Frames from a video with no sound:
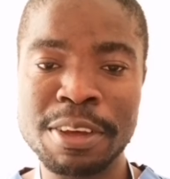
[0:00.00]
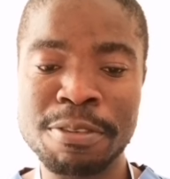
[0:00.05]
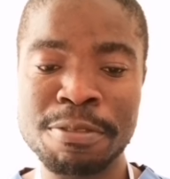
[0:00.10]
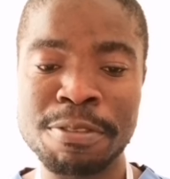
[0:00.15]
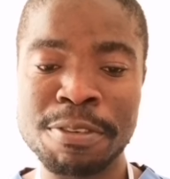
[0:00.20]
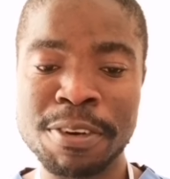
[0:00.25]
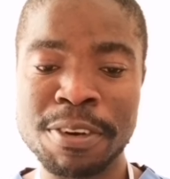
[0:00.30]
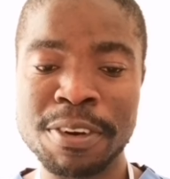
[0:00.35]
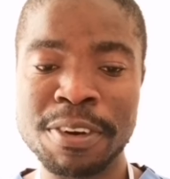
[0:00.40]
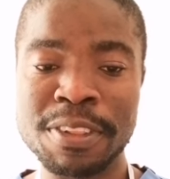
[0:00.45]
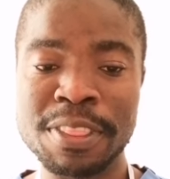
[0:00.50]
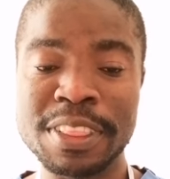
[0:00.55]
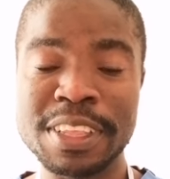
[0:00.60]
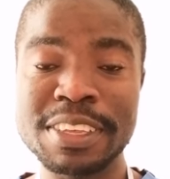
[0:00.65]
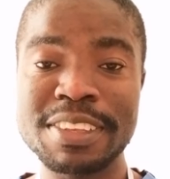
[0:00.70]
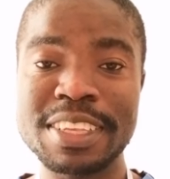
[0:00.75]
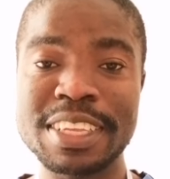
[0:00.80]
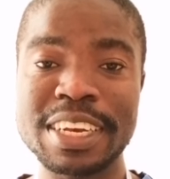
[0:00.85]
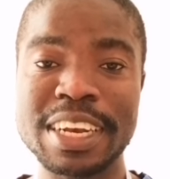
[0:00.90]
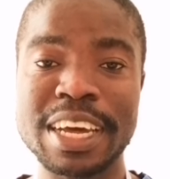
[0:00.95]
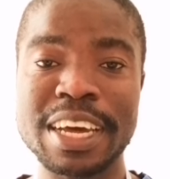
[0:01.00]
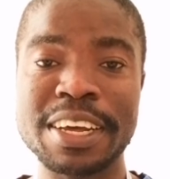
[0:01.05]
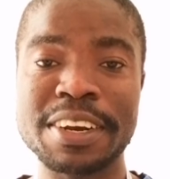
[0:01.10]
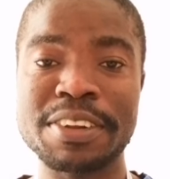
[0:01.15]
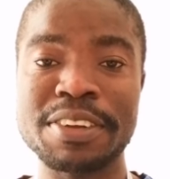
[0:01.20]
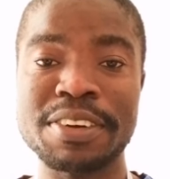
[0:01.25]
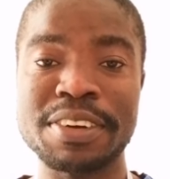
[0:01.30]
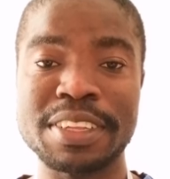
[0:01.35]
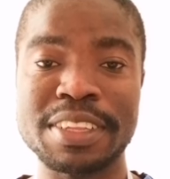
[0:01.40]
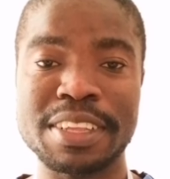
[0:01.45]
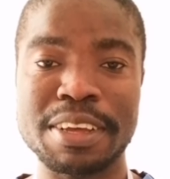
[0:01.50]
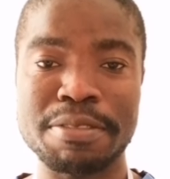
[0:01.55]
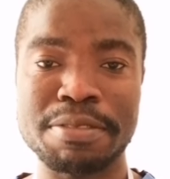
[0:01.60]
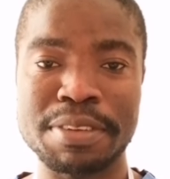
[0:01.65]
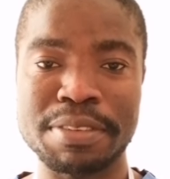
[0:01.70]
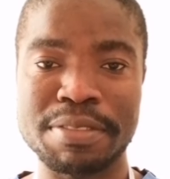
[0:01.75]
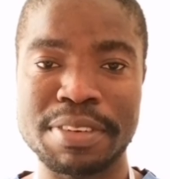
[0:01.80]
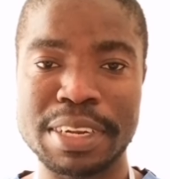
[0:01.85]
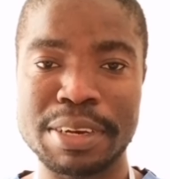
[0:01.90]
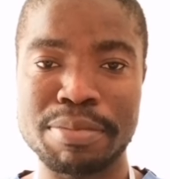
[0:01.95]
for this scenario, it's a
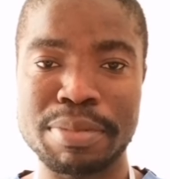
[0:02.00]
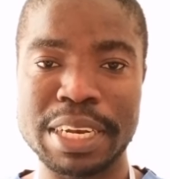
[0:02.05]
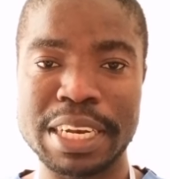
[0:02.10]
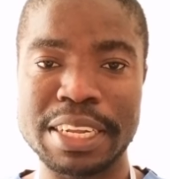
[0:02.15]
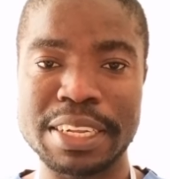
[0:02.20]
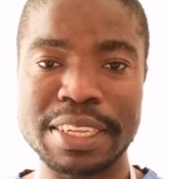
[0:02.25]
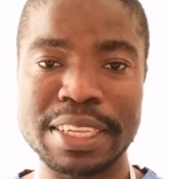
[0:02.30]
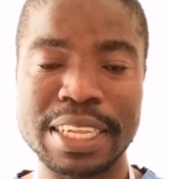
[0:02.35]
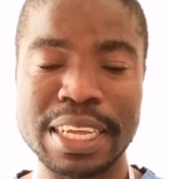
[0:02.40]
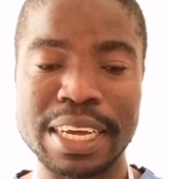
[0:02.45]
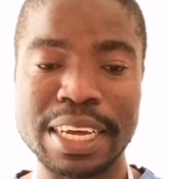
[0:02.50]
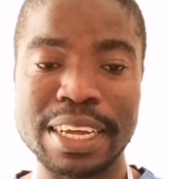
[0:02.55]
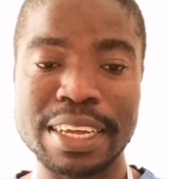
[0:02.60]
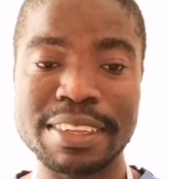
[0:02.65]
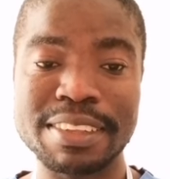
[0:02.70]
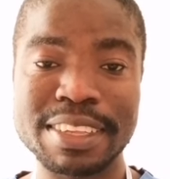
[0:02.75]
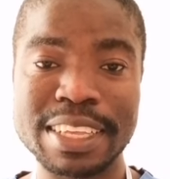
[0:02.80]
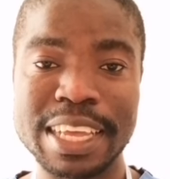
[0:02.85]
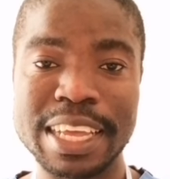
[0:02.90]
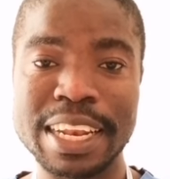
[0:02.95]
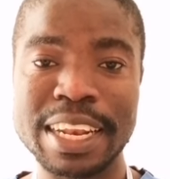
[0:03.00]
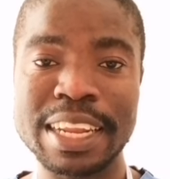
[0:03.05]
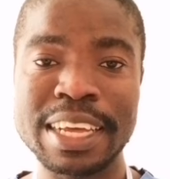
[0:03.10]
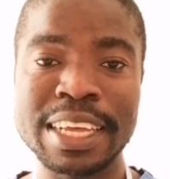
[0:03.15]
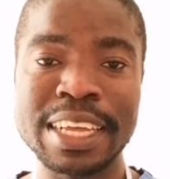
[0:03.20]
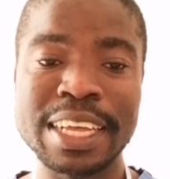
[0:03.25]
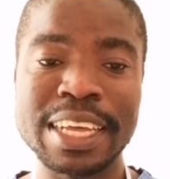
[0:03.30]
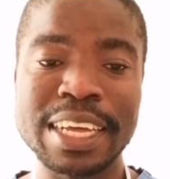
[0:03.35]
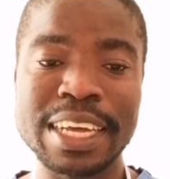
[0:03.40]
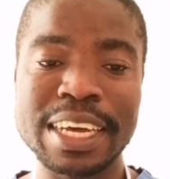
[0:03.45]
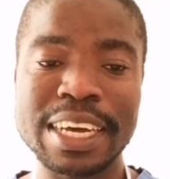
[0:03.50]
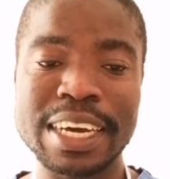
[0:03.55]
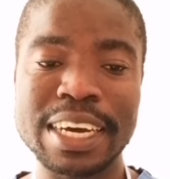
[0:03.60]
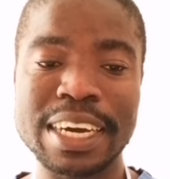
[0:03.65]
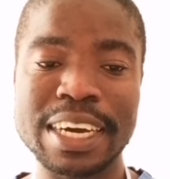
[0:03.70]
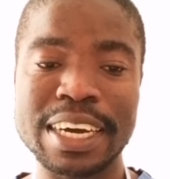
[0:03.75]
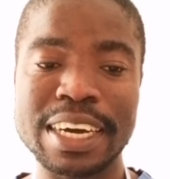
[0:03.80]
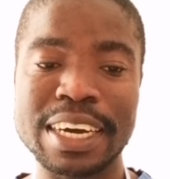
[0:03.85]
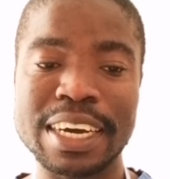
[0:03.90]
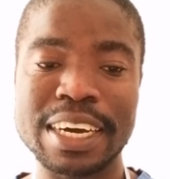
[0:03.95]
15 minutes skill.
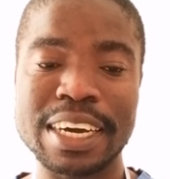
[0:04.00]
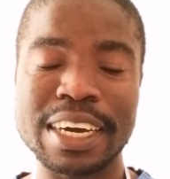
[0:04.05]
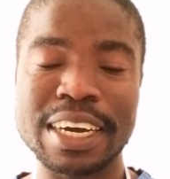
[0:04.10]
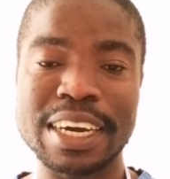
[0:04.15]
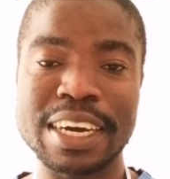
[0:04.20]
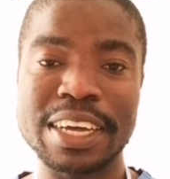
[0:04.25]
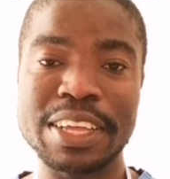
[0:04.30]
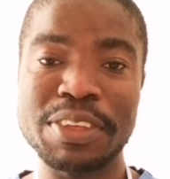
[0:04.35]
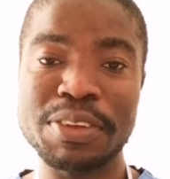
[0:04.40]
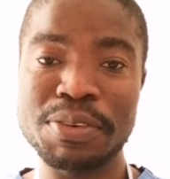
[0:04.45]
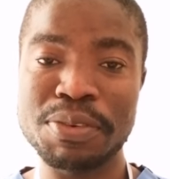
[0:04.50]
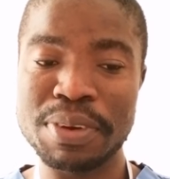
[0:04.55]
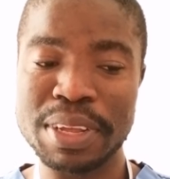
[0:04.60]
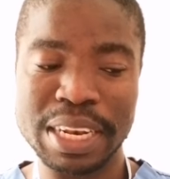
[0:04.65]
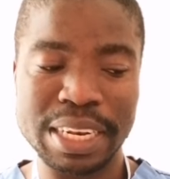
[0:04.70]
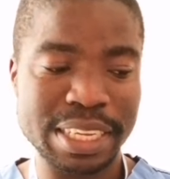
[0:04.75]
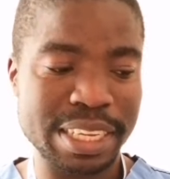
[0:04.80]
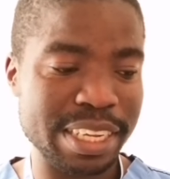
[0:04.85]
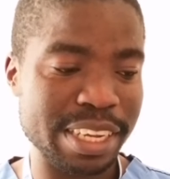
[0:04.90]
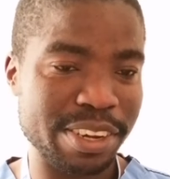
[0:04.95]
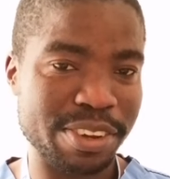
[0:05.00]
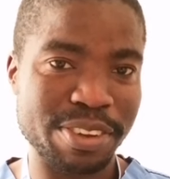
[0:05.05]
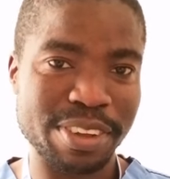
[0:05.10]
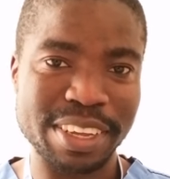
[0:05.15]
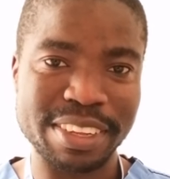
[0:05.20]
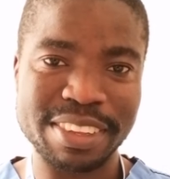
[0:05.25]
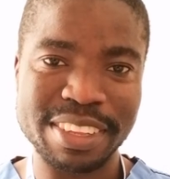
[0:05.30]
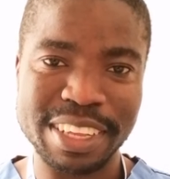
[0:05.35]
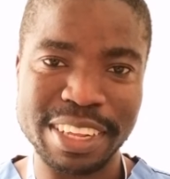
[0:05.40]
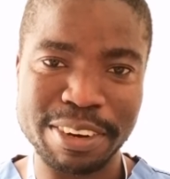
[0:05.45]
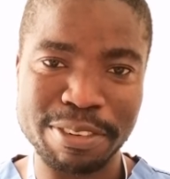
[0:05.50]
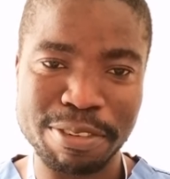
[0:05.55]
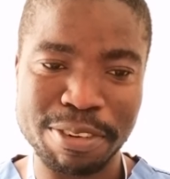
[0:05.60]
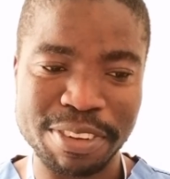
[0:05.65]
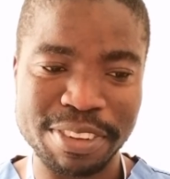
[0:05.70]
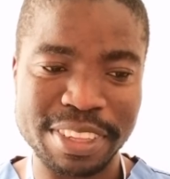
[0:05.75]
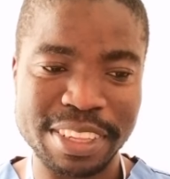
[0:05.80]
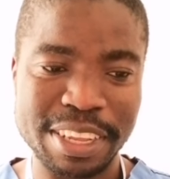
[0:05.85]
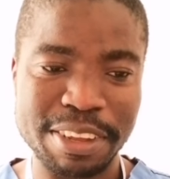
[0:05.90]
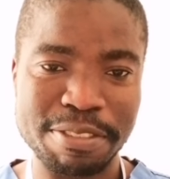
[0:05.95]
You will check your scene
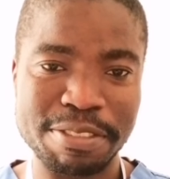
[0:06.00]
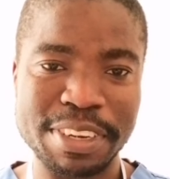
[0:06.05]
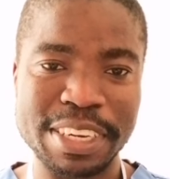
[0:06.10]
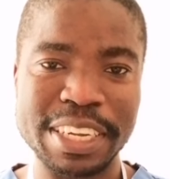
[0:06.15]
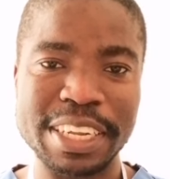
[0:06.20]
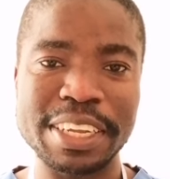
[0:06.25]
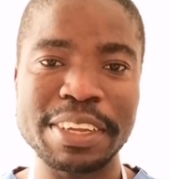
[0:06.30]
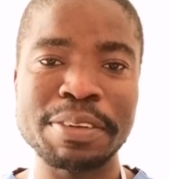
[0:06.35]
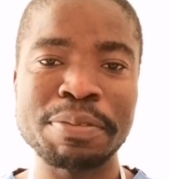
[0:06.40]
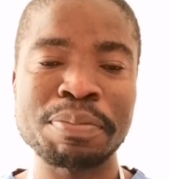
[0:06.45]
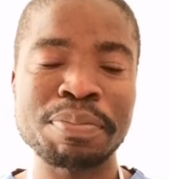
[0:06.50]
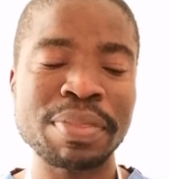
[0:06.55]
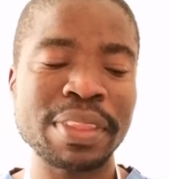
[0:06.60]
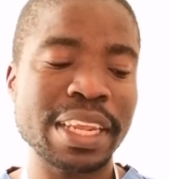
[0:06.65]
for safety.